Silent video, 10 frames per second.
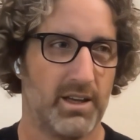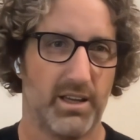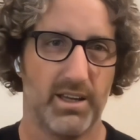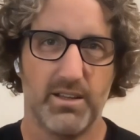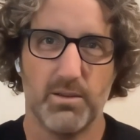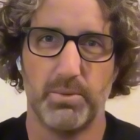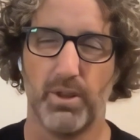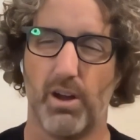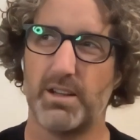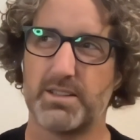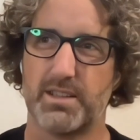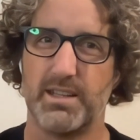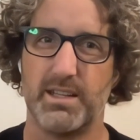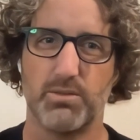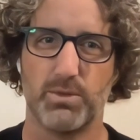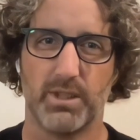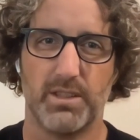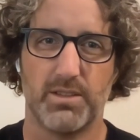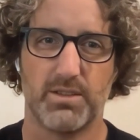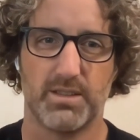In compliance, I think it's a really
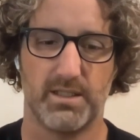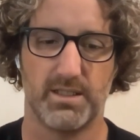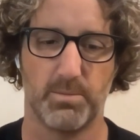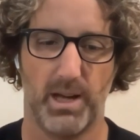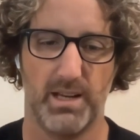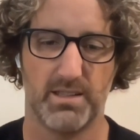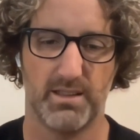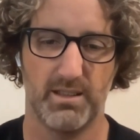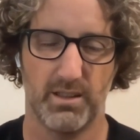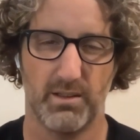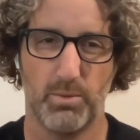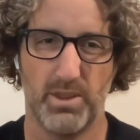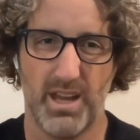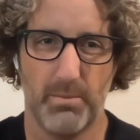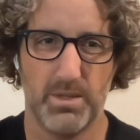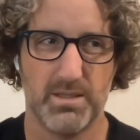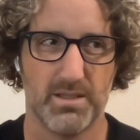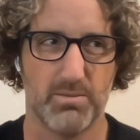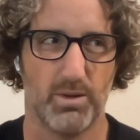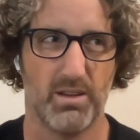interesting space. I think like with our
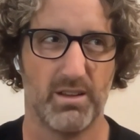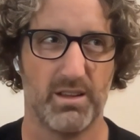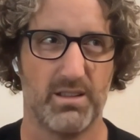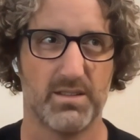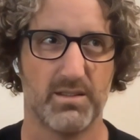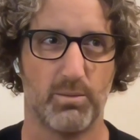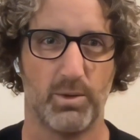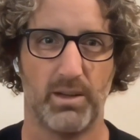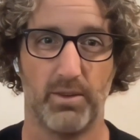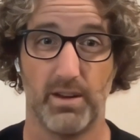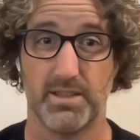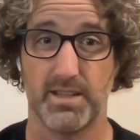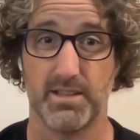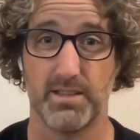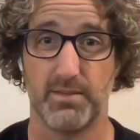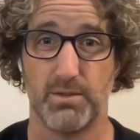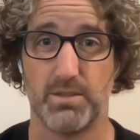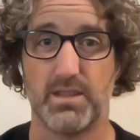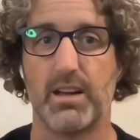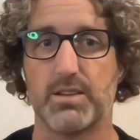business, one of the things that we're very sensitive to is
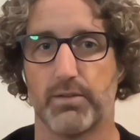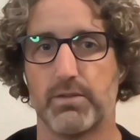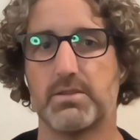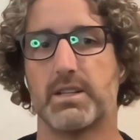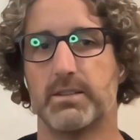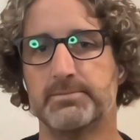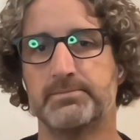data sovereignty.